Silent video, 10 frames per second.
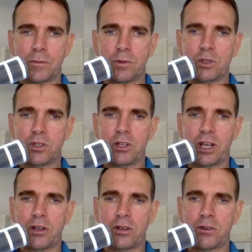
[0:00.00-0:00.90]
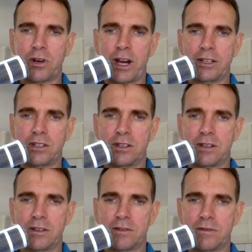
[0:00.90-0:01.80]
Would you like to create
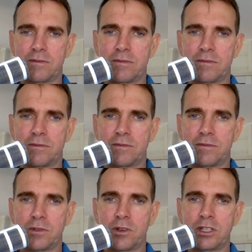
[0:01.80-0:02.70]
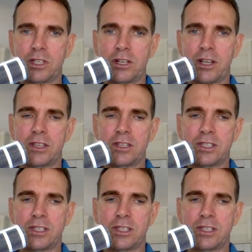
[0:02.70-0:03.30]
content like this?